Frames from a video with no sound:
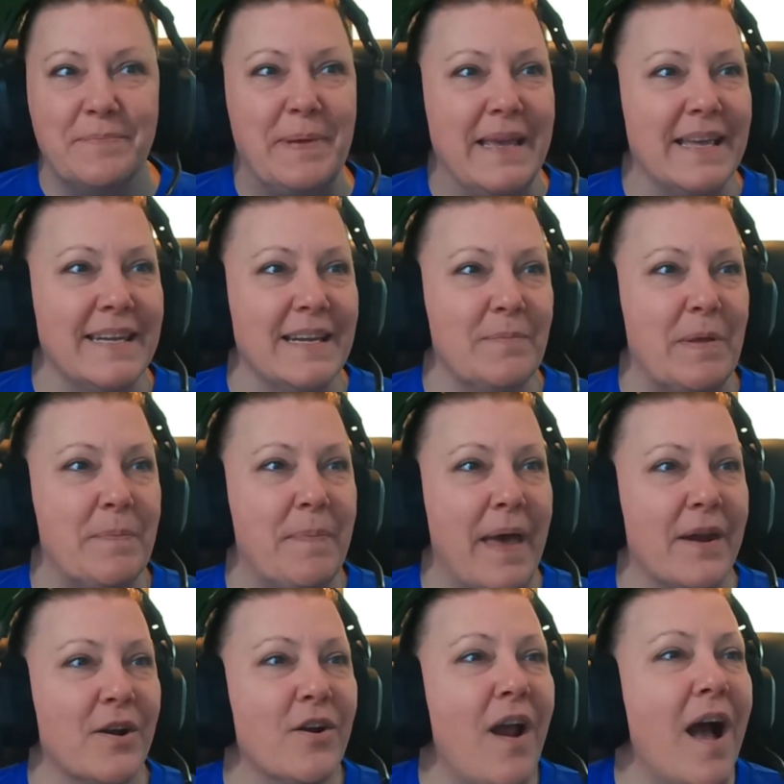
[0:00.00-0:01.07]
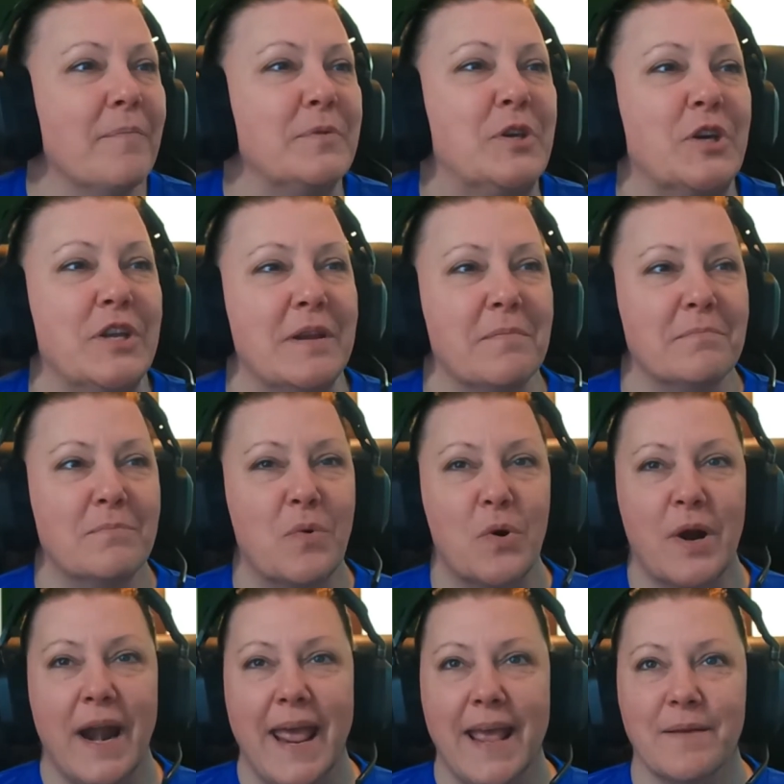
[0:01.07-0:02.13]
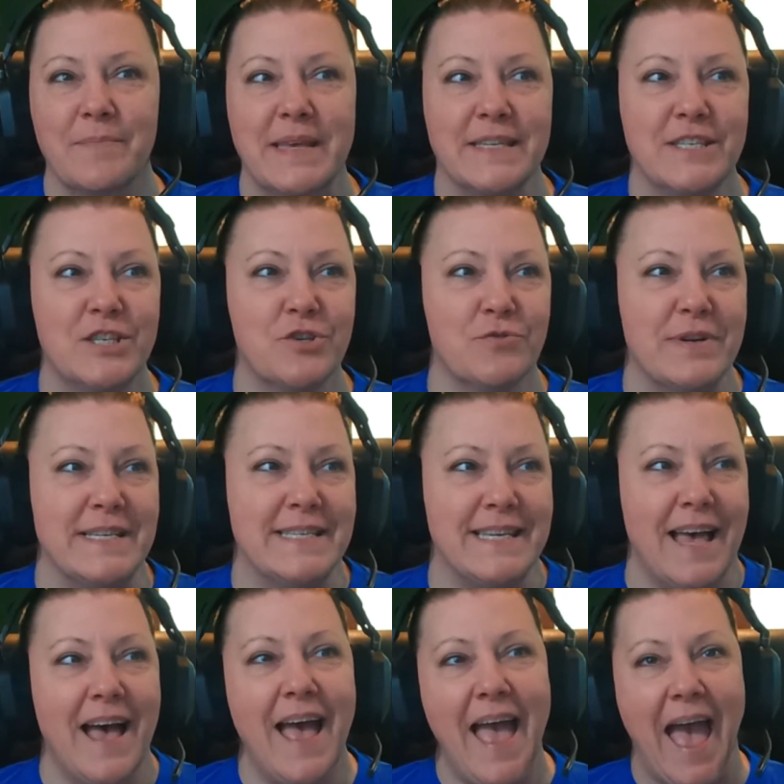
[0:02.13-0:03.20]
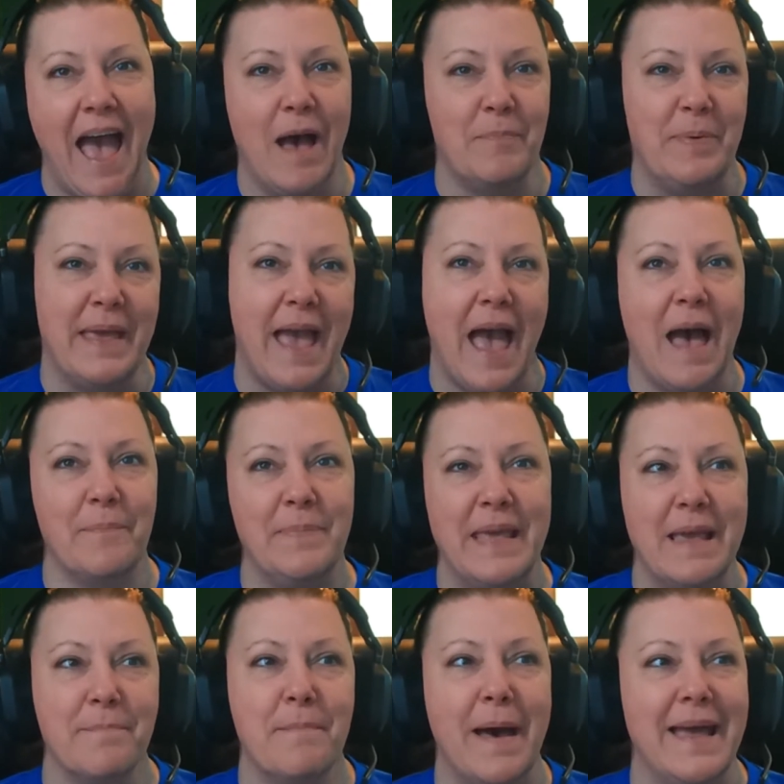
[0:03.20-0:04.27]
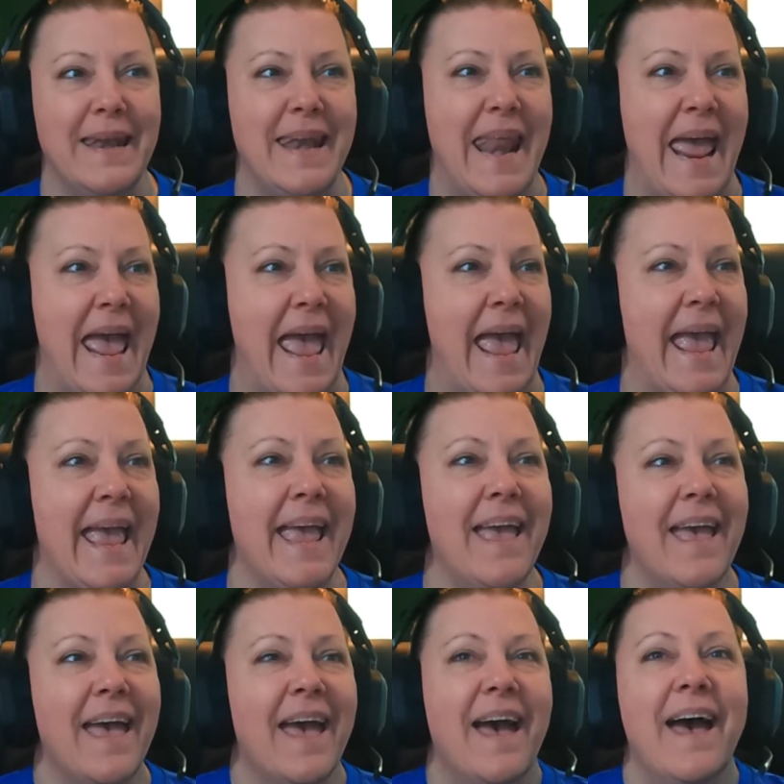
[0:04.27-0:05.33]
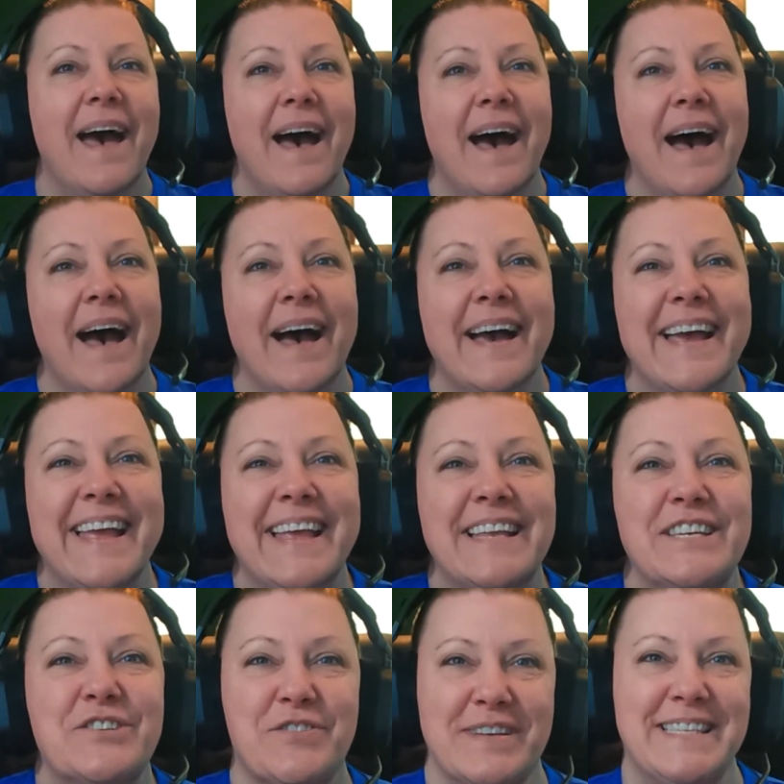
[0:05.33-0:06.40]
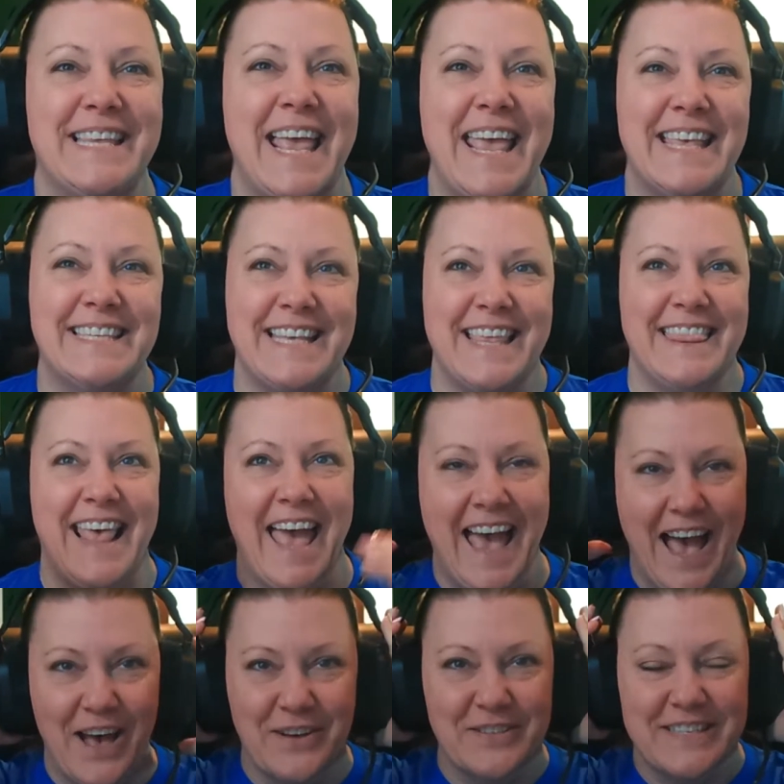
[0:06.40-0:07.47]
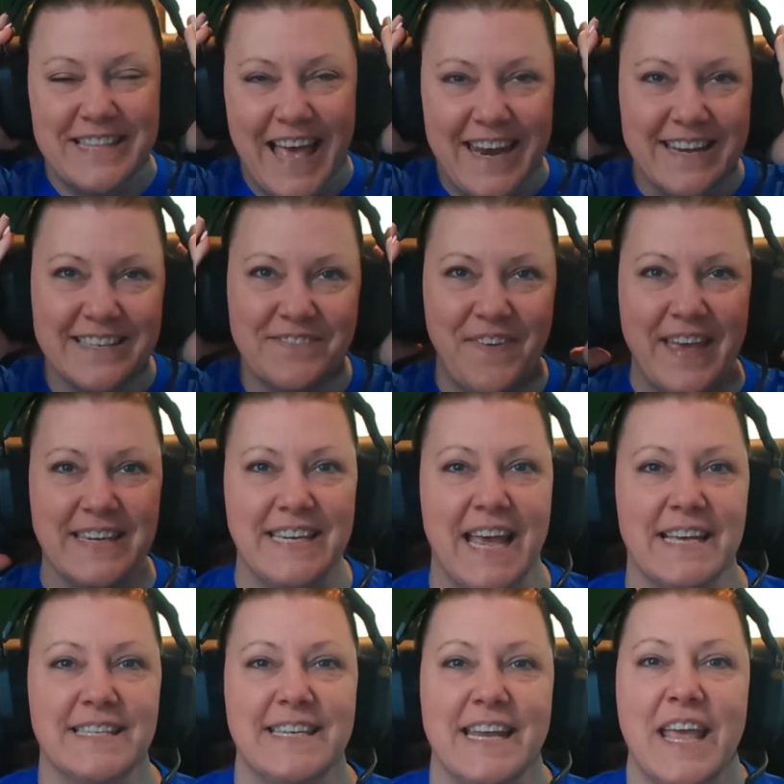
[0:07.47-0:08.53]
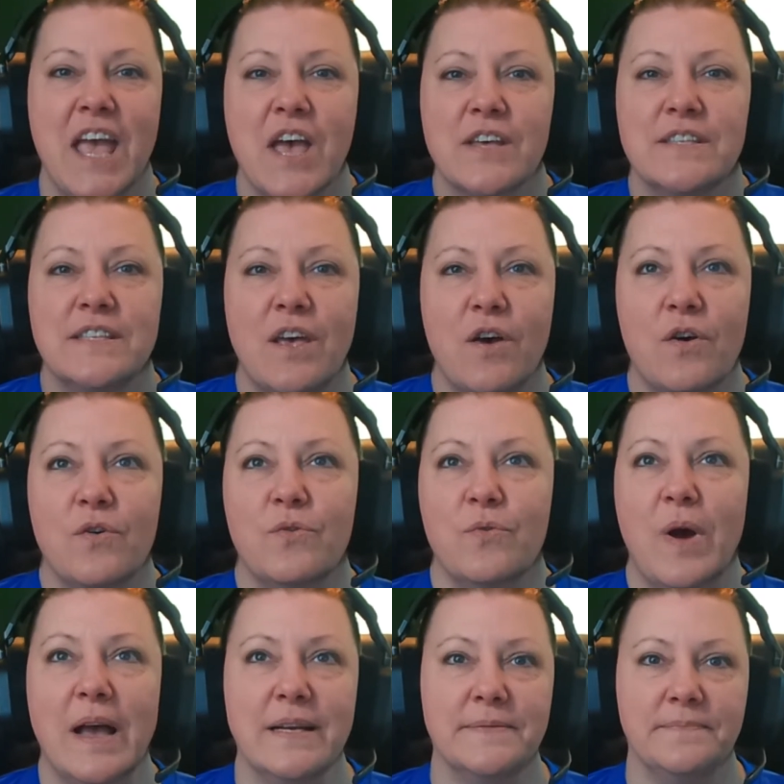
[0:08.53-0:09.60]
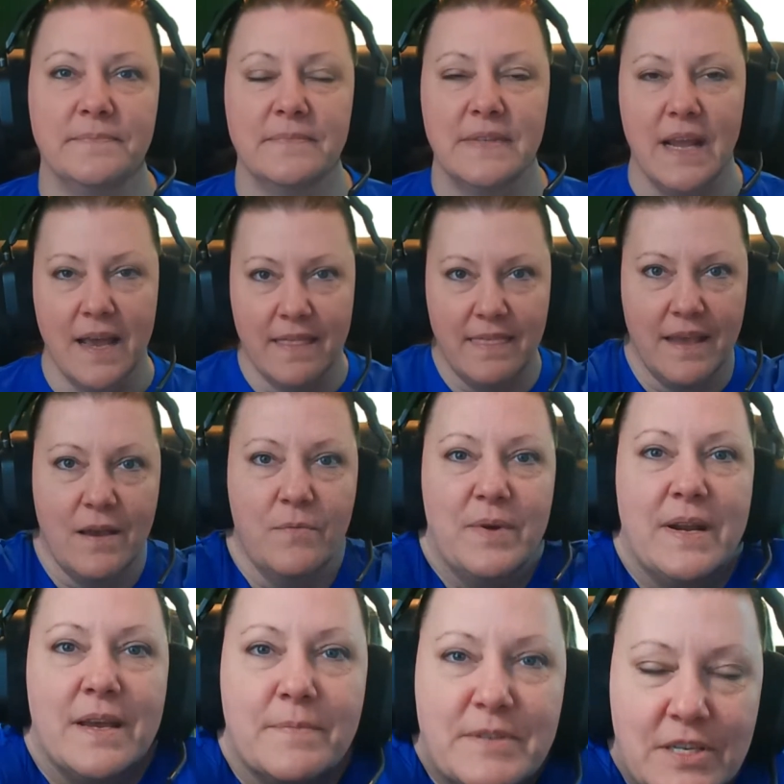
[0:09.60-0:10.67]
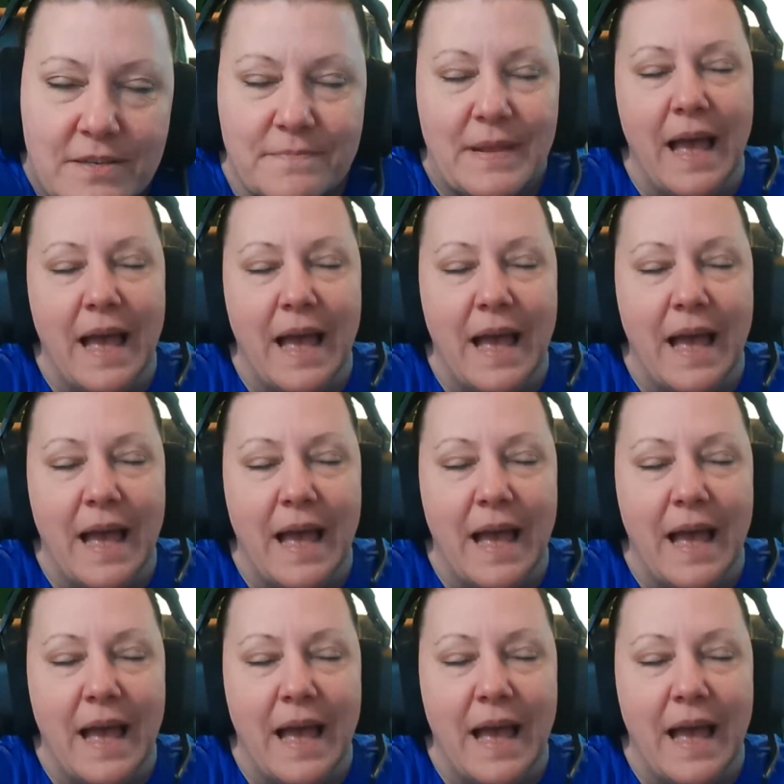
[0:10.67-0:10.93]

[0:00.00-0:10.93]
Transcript: be a little bit better. Good morning, Miss Trissa. Happy Monday. Trissa is in the house. That is fantastic. So I think I want to just